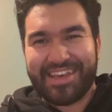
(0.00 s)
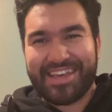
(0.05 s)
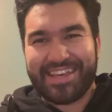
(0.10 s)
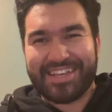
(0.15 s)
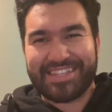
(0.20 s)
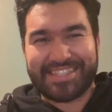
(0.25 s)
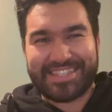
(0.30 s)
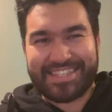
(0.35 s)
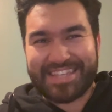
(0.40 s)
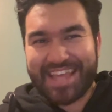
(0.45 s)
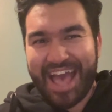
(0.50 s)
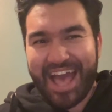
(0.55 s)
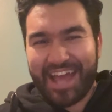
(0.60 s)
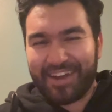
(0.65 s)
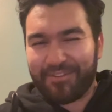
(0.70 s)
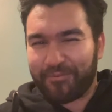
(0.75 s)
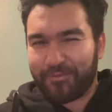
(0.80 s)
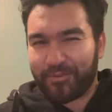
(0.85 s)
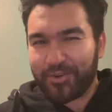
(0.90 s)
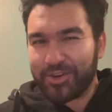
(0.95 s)
his
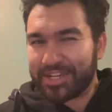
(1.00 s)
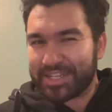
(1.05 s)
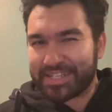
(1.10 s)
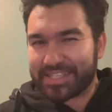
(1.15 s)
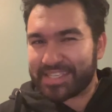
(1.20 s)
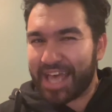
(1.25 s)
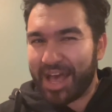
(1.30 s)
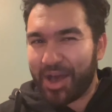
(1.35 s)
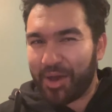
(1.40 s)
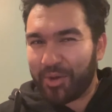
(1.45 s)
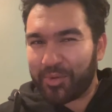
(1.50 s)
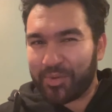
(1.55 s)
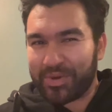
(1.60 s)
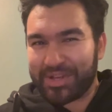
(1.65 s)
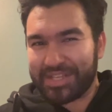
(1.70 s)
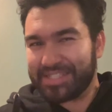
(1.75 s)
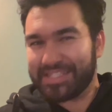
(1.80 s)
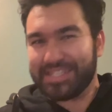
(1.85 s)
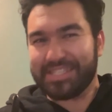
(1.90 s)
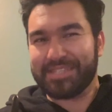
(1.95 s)
dad freaks out when
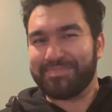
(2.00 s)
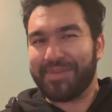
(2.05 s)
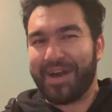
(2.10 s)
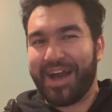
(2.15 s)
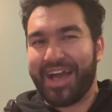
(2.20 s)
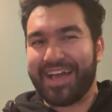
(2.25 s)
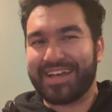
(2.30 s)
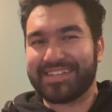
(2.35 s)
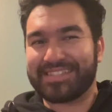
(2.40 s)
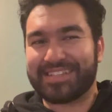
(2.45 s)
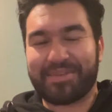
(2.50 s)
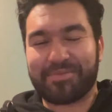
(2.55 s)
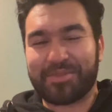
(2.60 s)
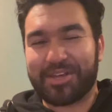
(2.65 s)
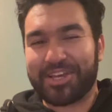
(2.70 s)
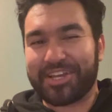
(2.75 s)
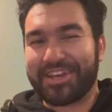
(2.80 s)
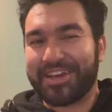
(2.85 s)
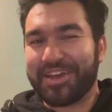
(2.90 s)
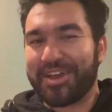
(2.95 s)
he sees Baez. And I'm
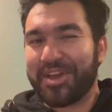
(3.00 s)
like,